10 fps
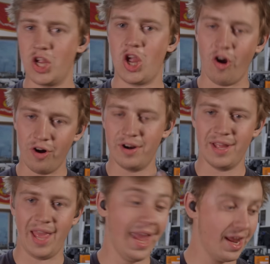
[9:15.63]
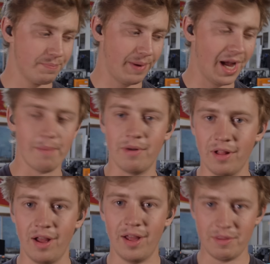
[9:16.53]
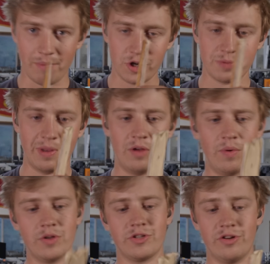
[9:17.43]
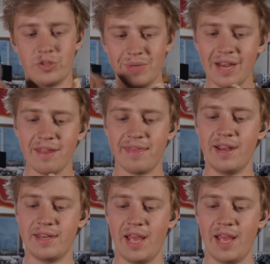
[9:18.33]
guard and pommel on the Marshmallow roaster, so we need to thin it